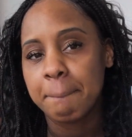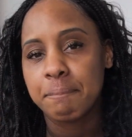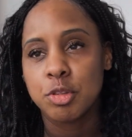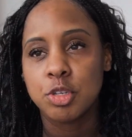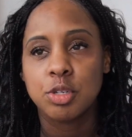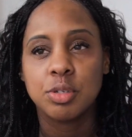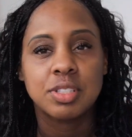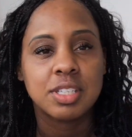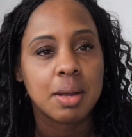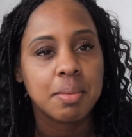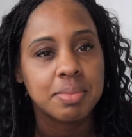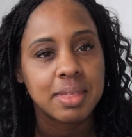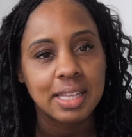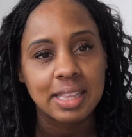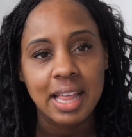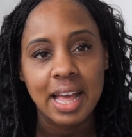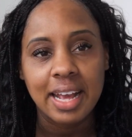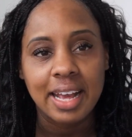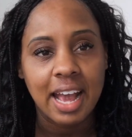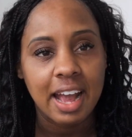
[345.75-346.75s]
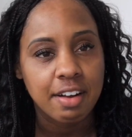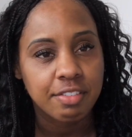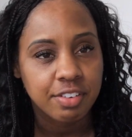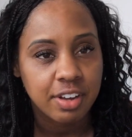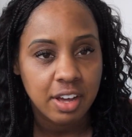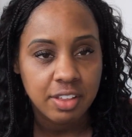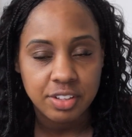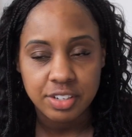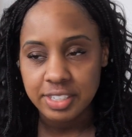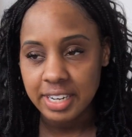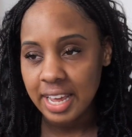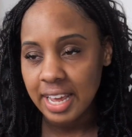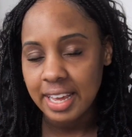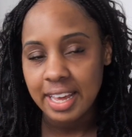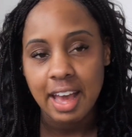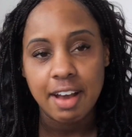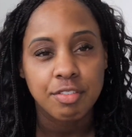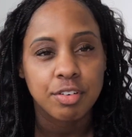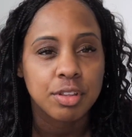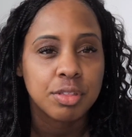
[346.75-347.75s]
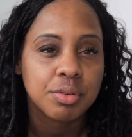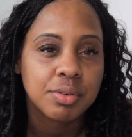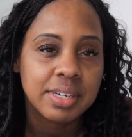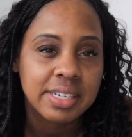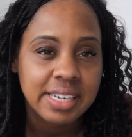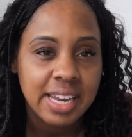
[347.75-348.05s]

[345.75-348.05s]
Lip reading: Do something like every other day, every 3